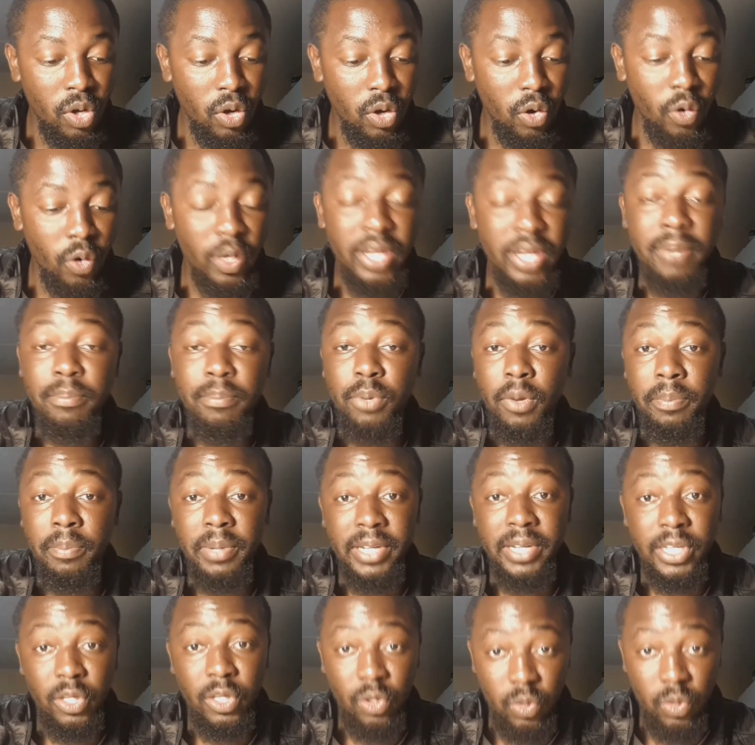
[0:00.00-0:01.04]
or
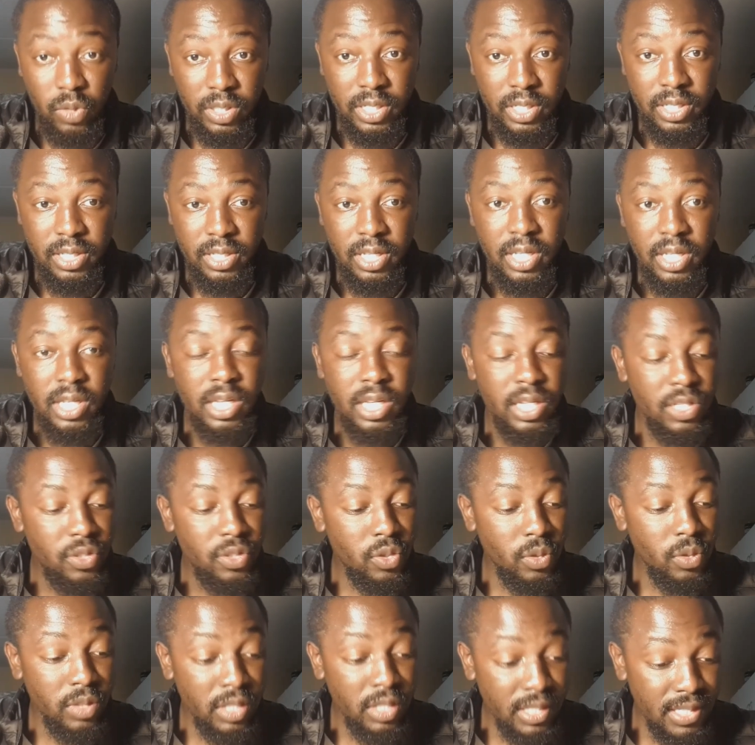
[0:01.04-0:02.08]
improperly cooked.
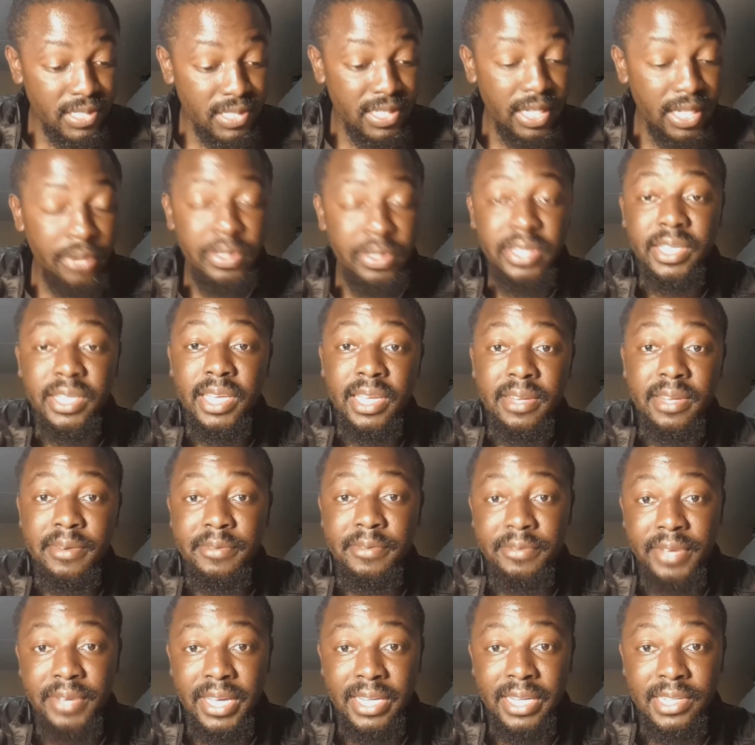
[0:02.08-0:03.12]
So this is how it can
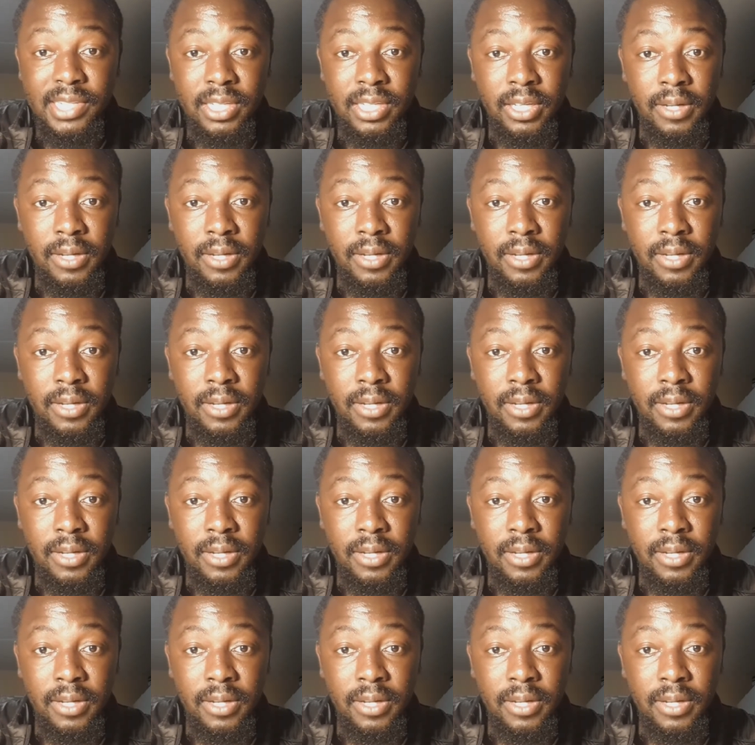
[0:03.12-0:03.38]
infect